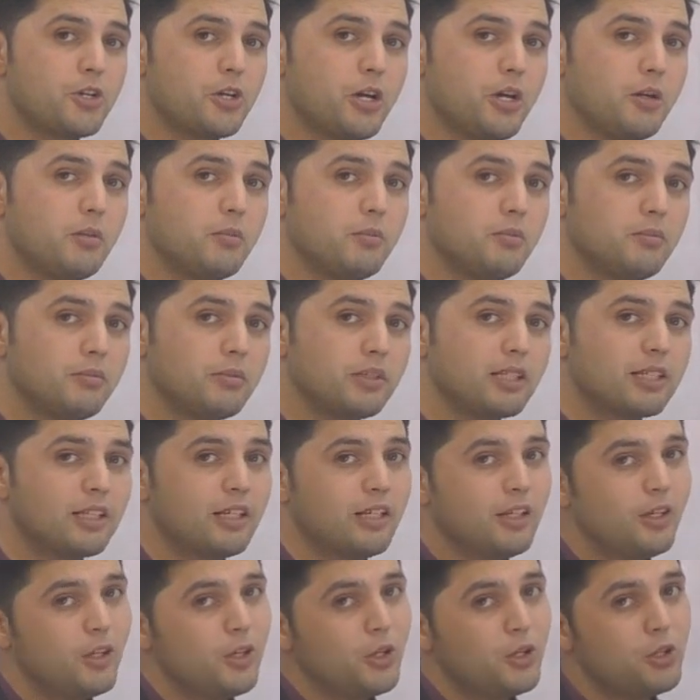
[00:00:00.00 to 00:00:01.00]

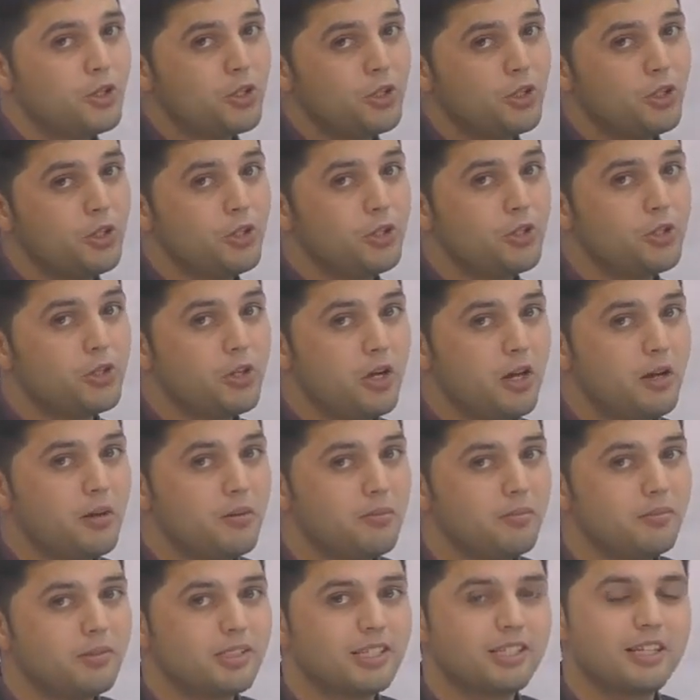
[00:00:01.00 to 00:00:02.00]
jumped, she
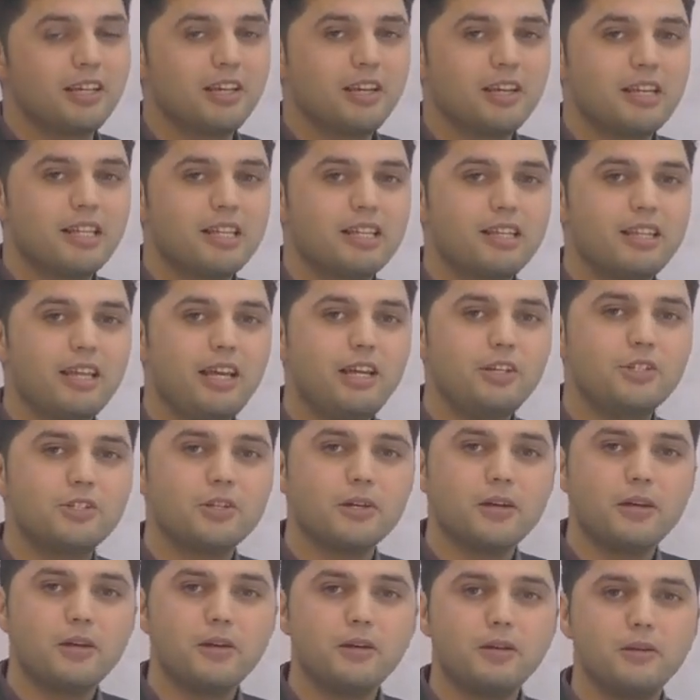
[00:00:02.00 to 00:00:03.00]
jumped, they
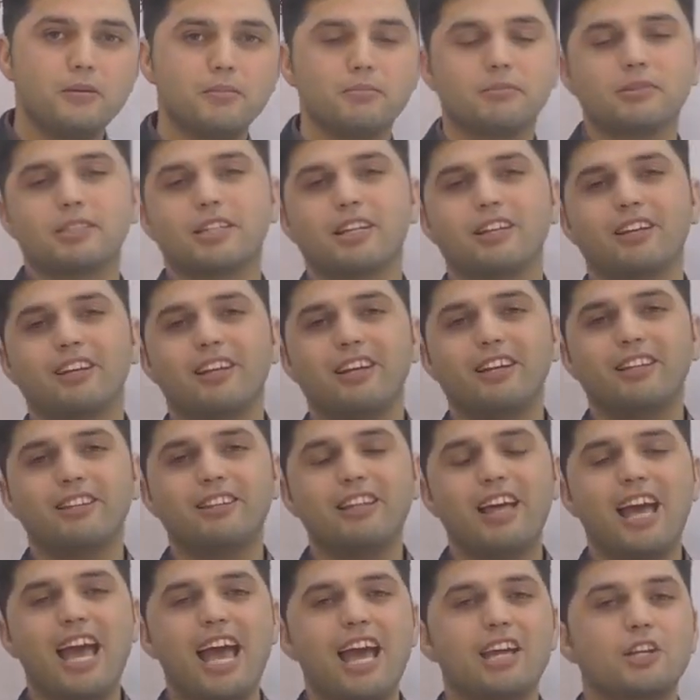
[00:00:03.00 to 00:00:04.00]
jumped,
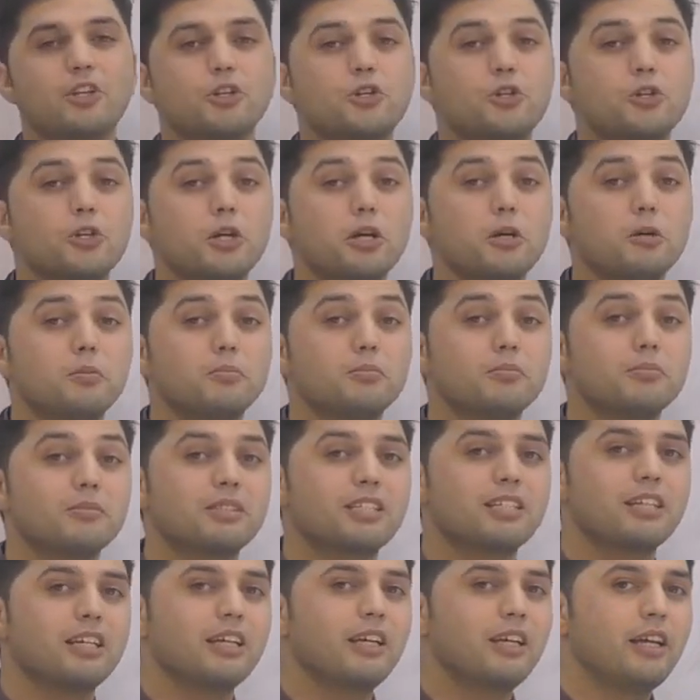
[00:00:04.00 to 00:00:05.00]
like that,
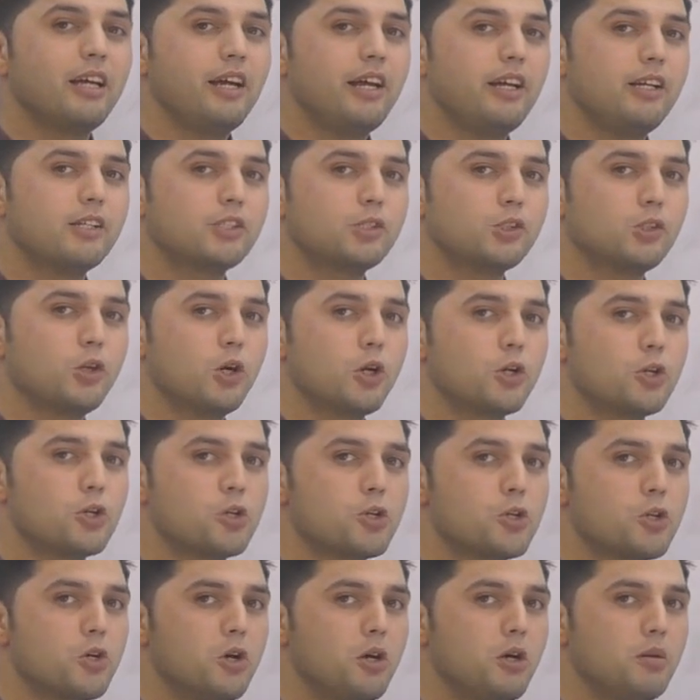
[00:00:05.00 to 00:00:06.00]
jumped. It is not
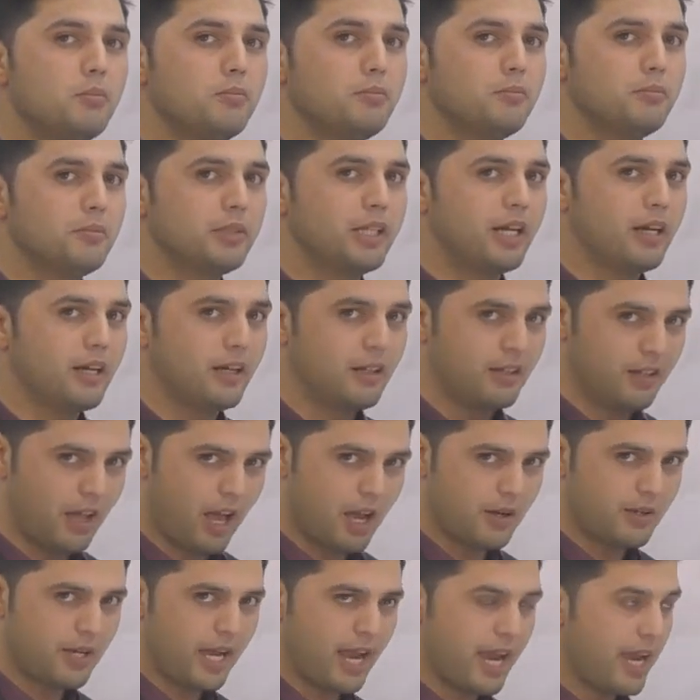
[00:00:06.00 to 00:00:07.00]
jumped,
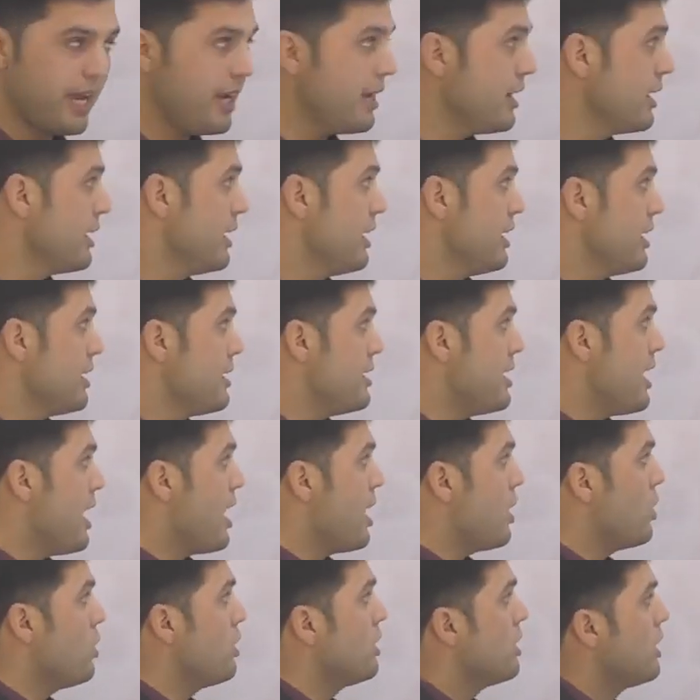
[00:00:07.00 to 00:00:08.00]
okay?
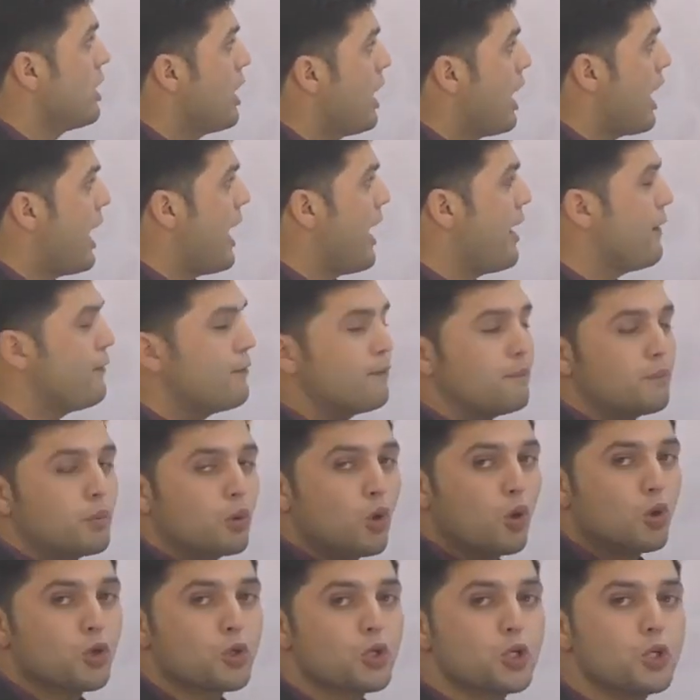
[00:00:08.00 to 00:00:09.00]
Now, I have
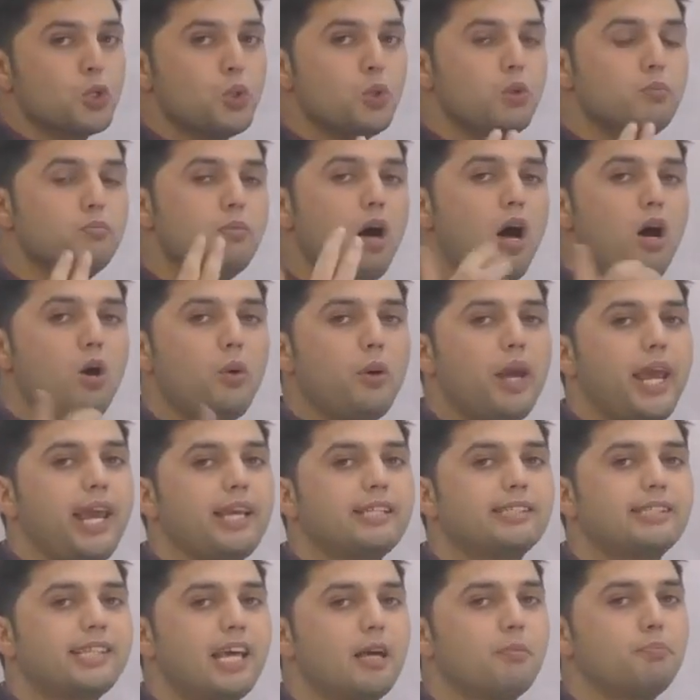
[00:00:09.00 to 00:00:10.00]
brought you more
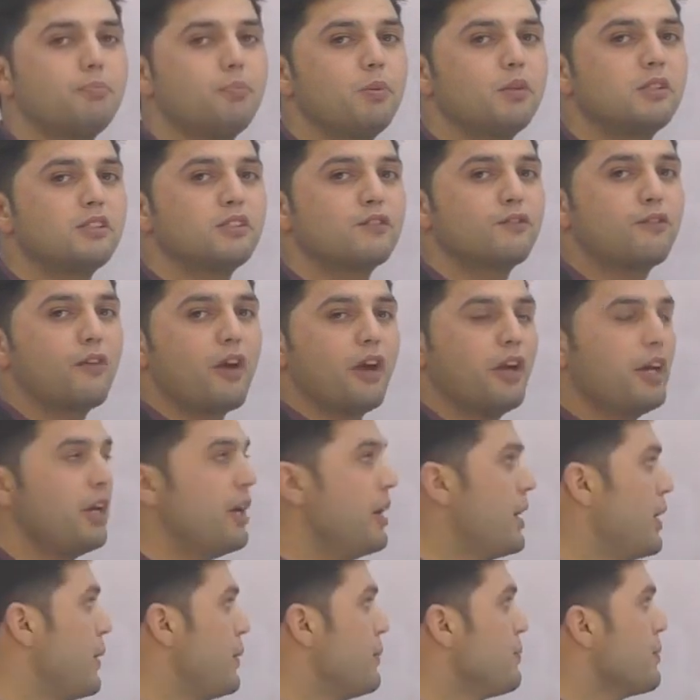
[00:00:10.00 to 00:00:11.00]
examples for
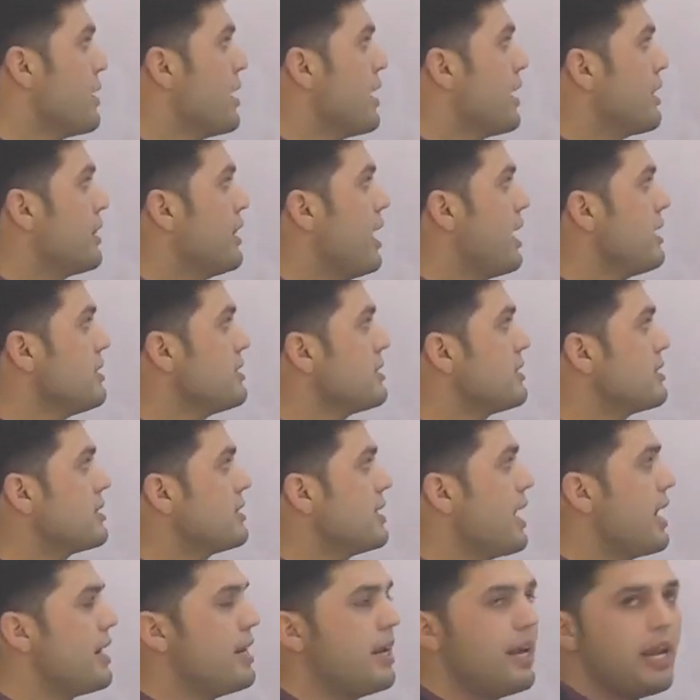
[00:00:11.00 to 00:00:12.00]
you. That's
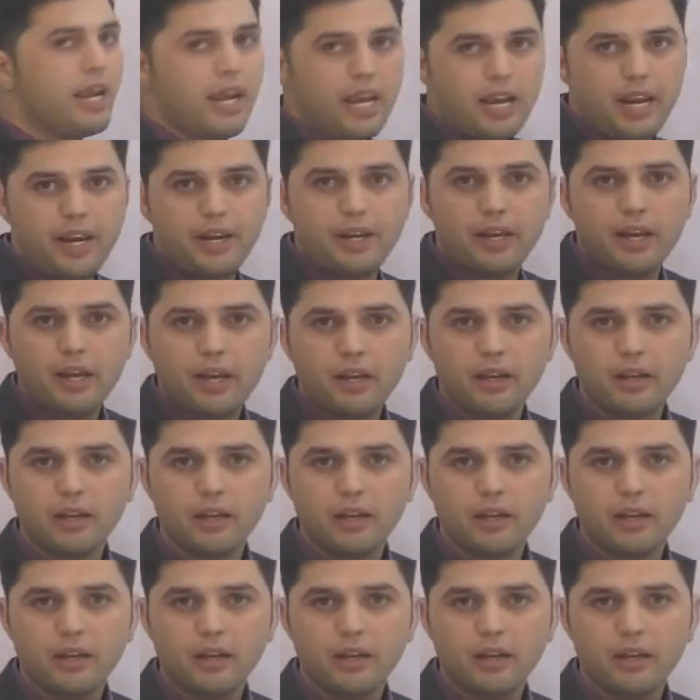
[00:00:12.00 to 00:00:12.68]
studied.